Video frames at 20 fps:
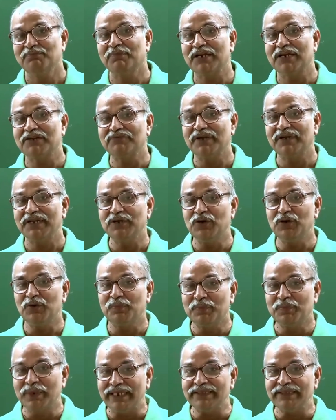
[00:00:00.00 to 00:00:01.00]
But when you
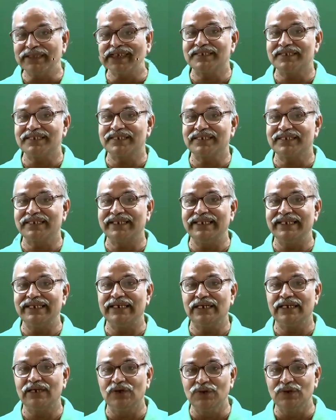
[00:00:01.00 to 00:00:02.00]
bring this screen
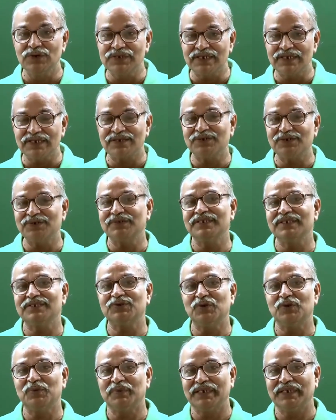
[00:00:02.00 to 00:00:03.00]
closer to this
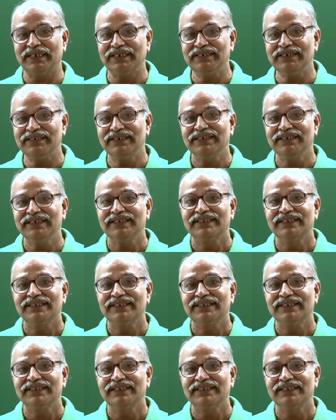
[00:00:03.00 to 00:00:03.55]
opening,